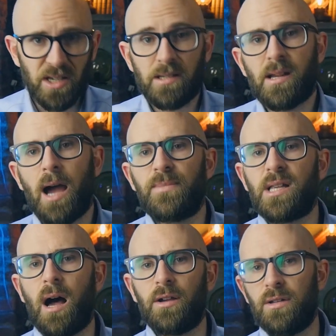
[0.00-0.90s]
These types
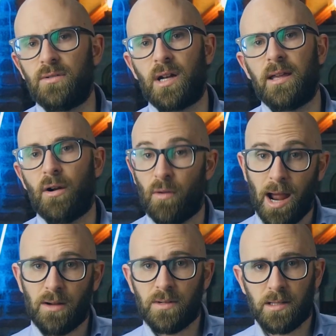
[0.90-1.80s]
are usually
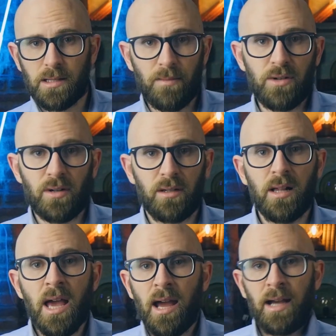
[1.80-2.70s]
round, symmetrical,